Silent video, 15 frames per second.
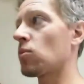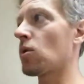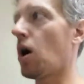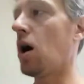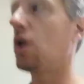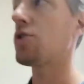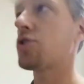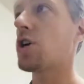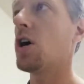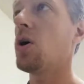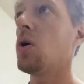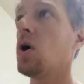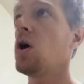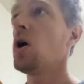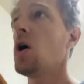
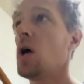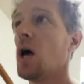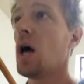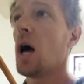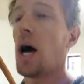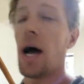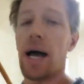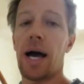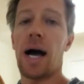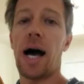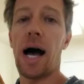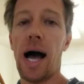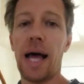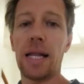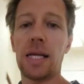Also, I
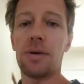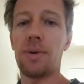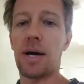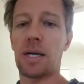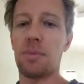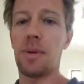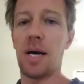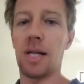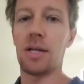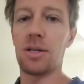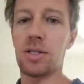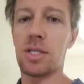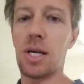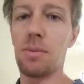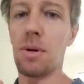highly recommend,
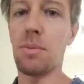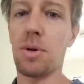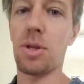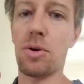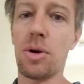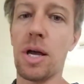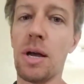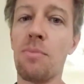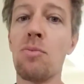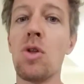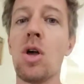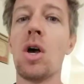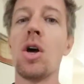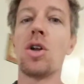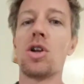here's tip number 3,
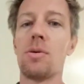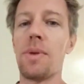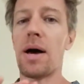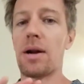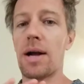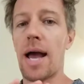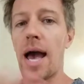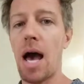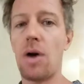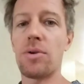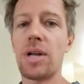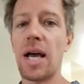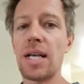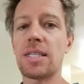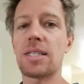no matter how
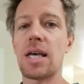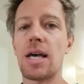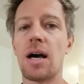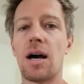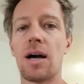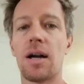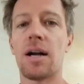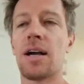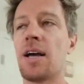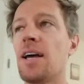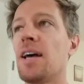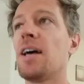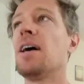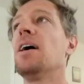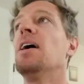nice they are,
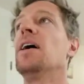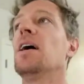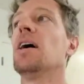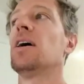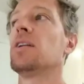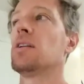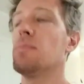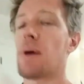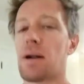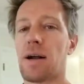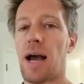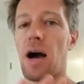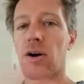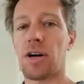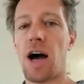no matter
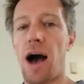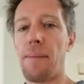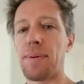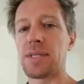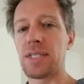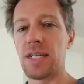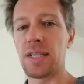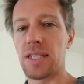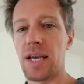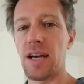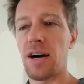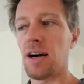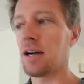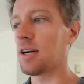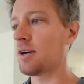how competent they
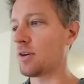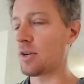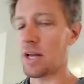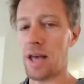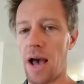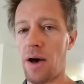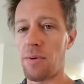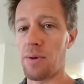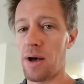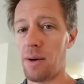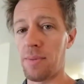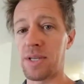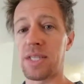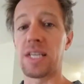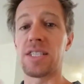are or how
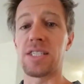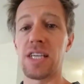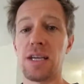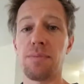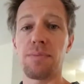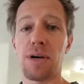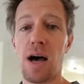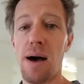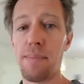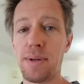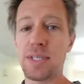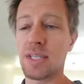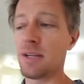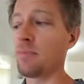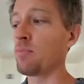much they seem
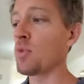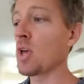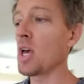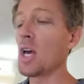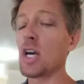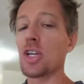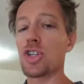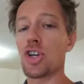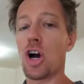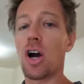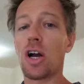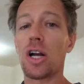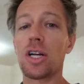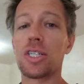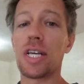competent,
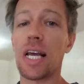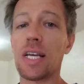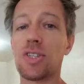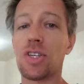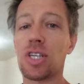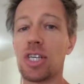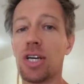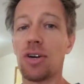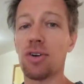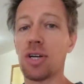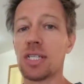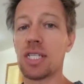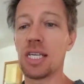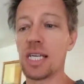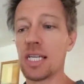charge a
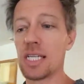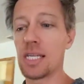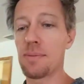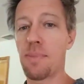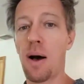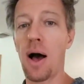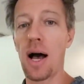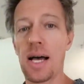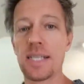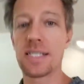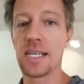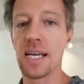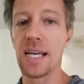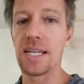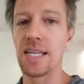security
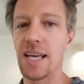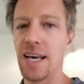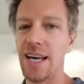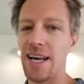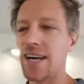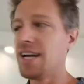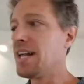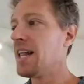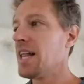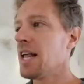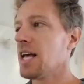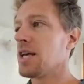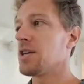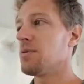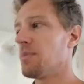deposit.
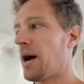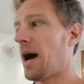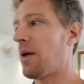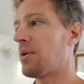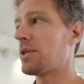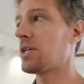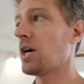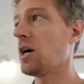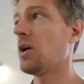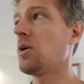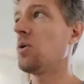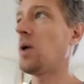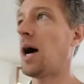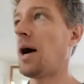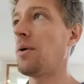I would
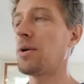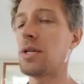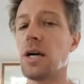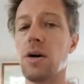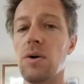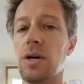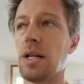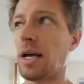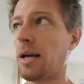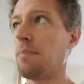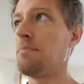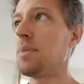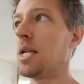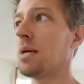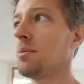go at like a
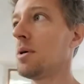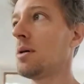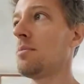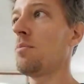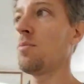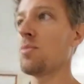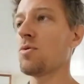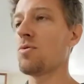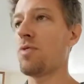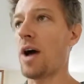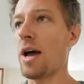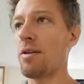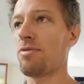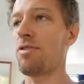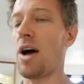minimum,
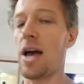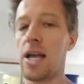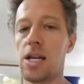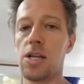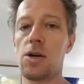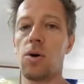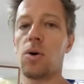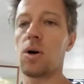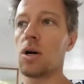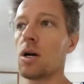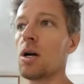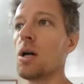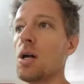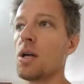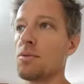find
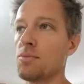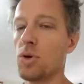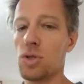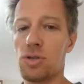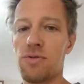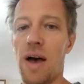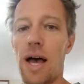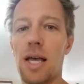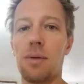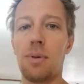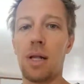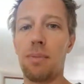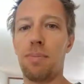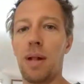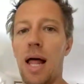your most
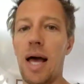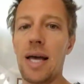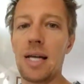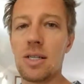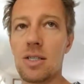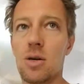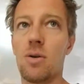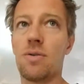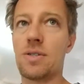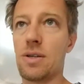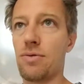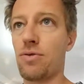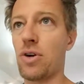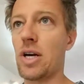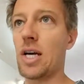valuable appliance. So if it's a
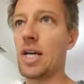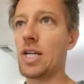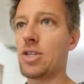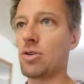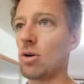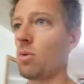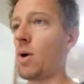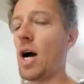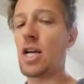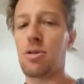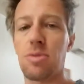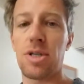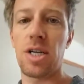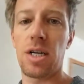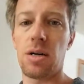fridge or a wash
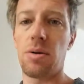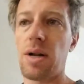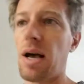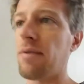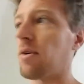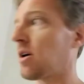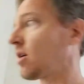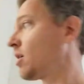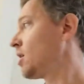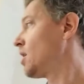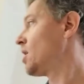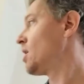machine or whatever,